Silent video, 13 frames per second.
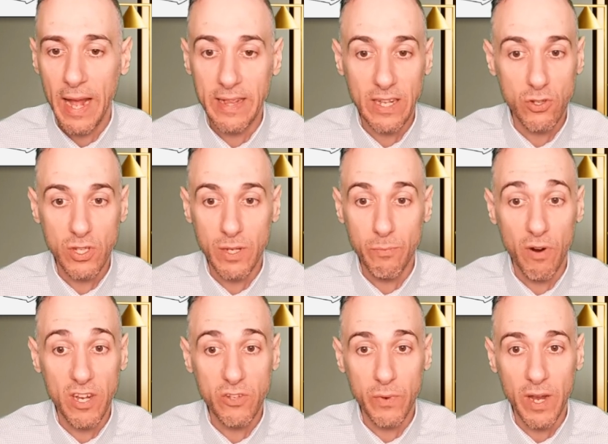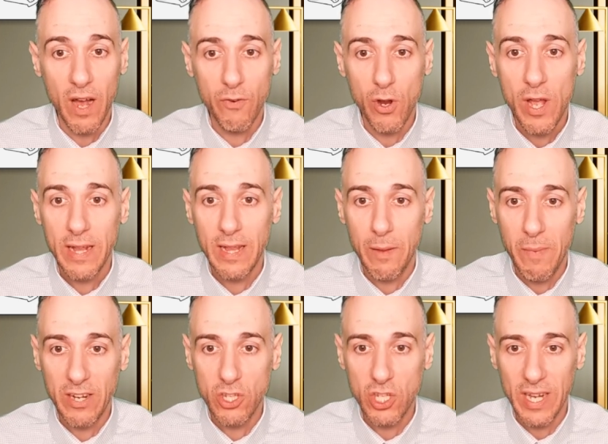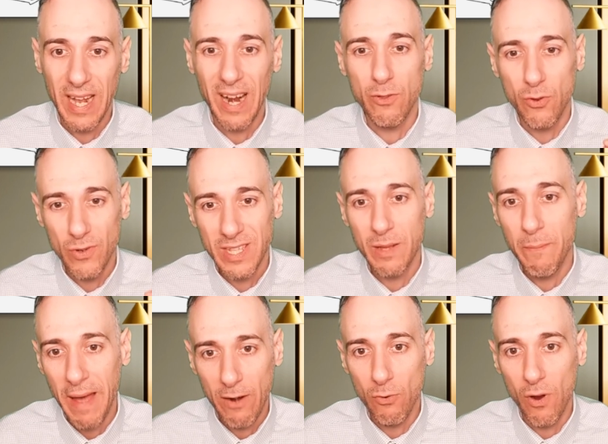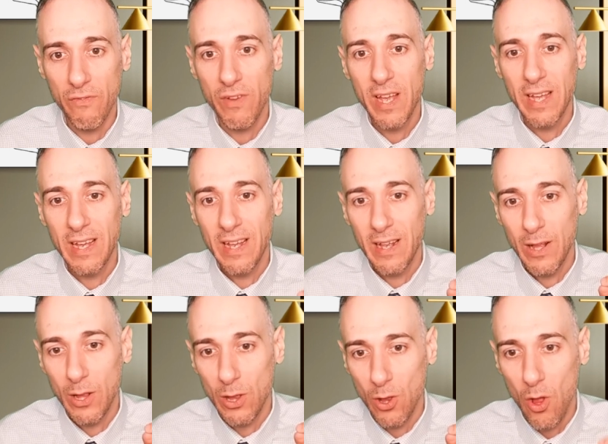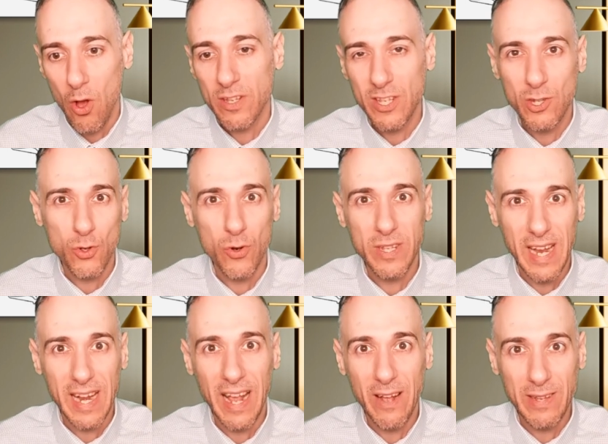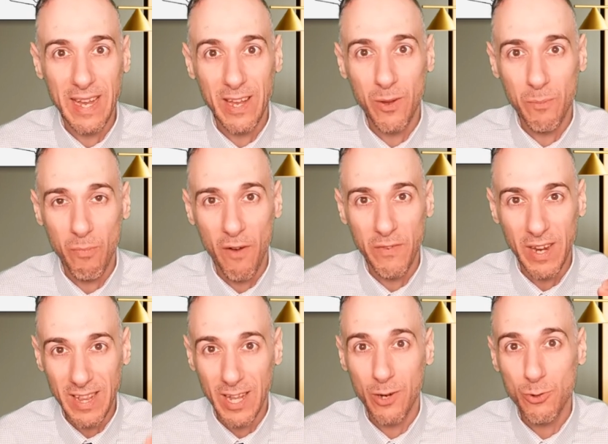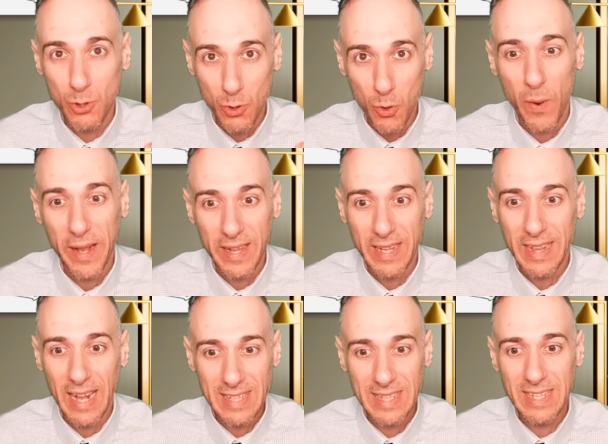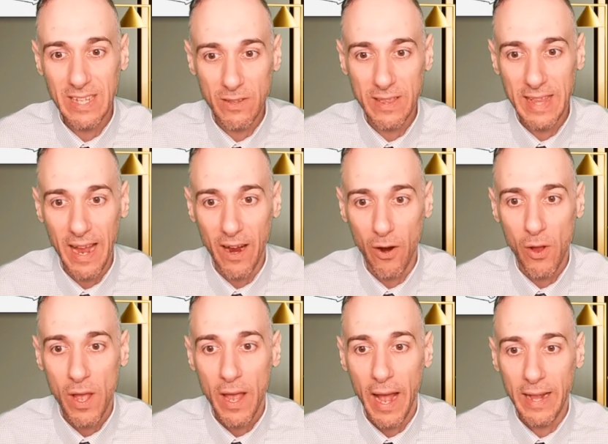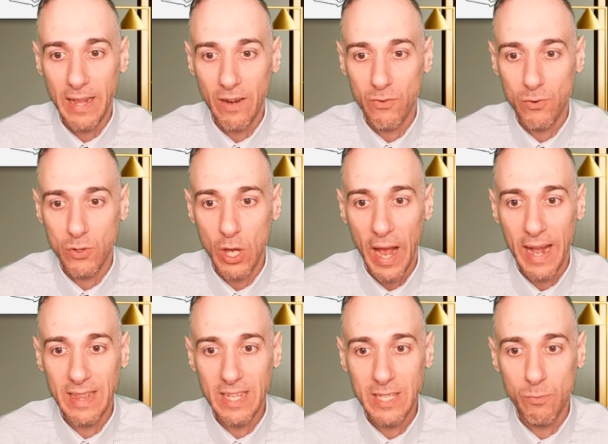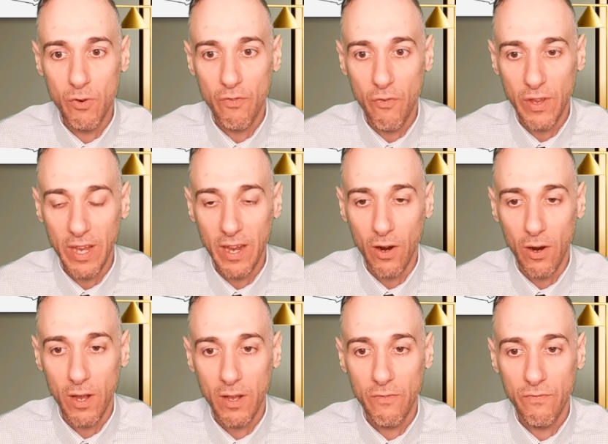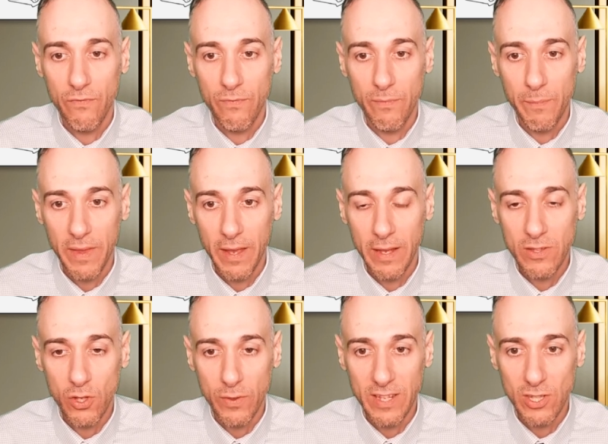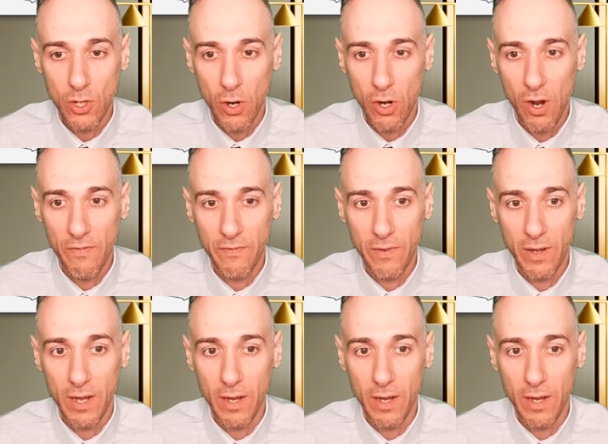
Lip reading: And then you see price recover. They managed to get out. There is the matter of longs and shorts getting out, taking profit a little too quickly. That's still there. And then afterwards, you had this move over here. And so they started off